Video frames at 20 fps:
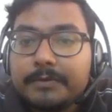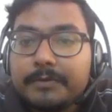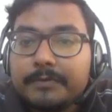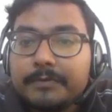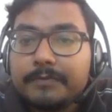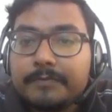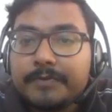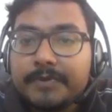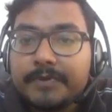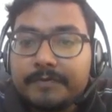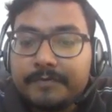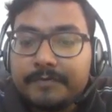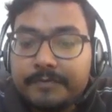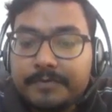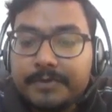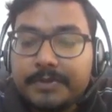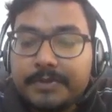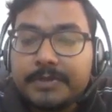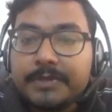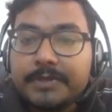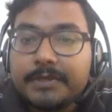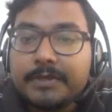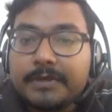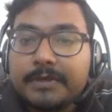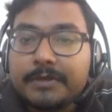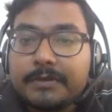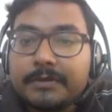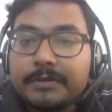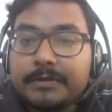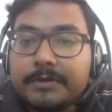We have
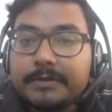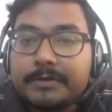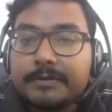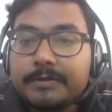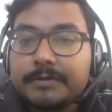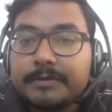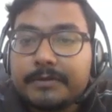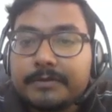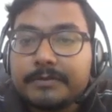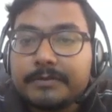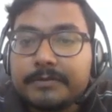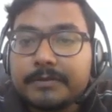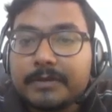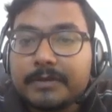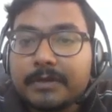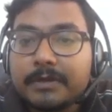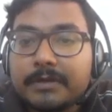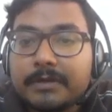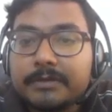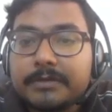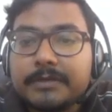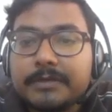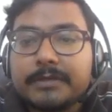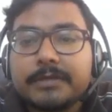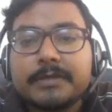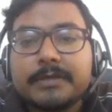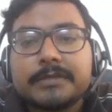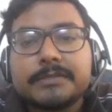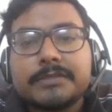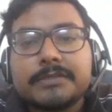ARR, the current
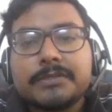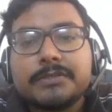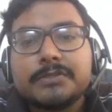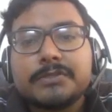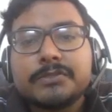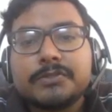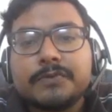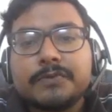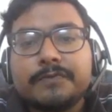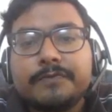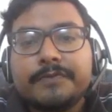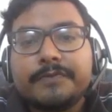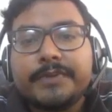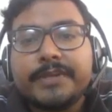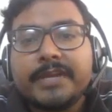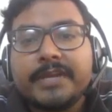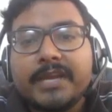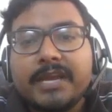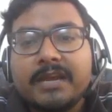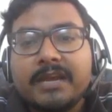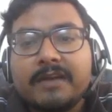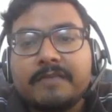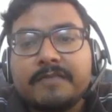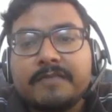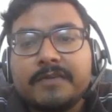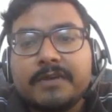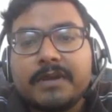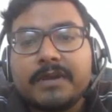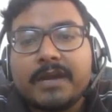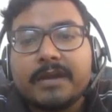index. So we have
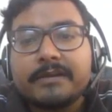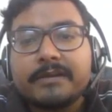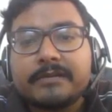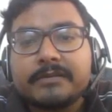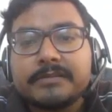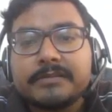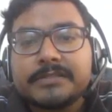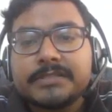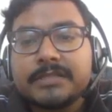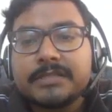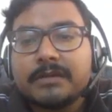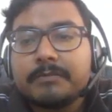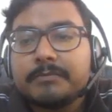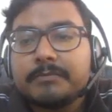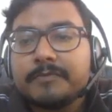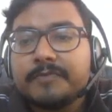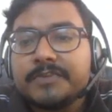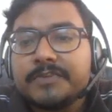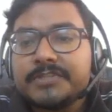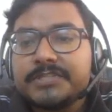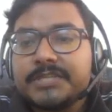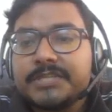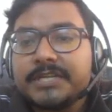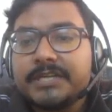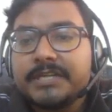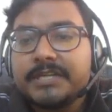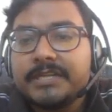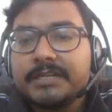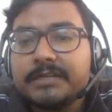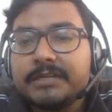added the sum, we stayed
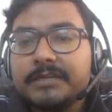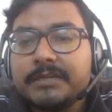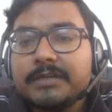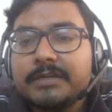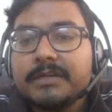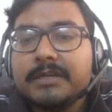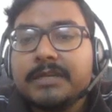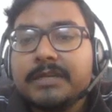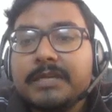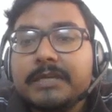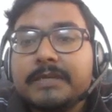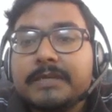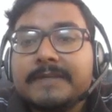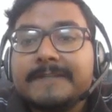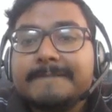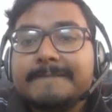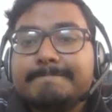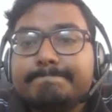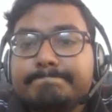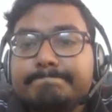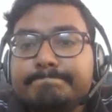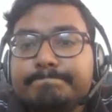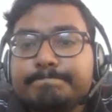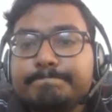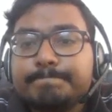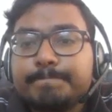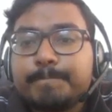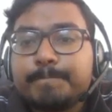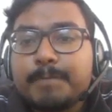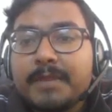here.
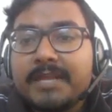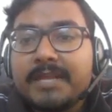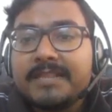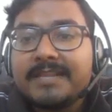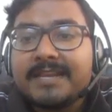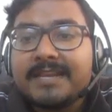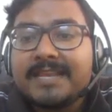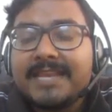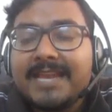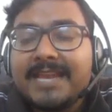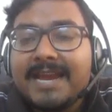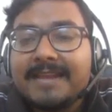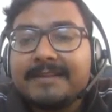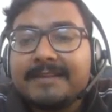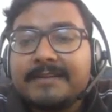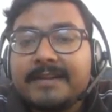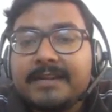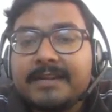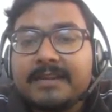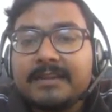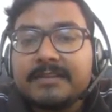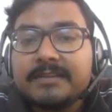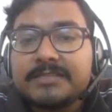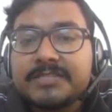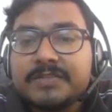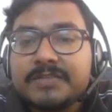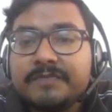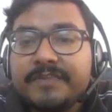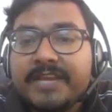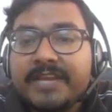In the candidate
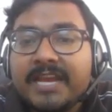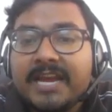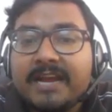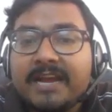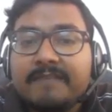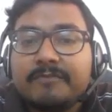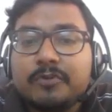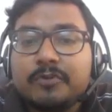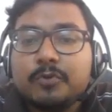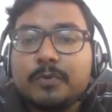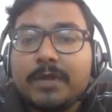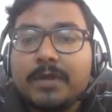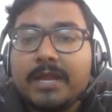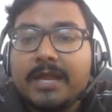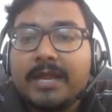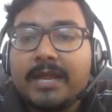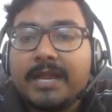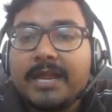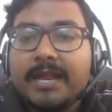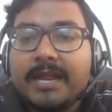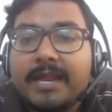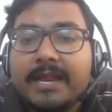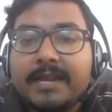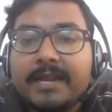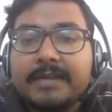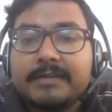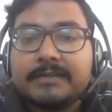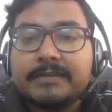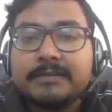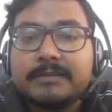list, we have to add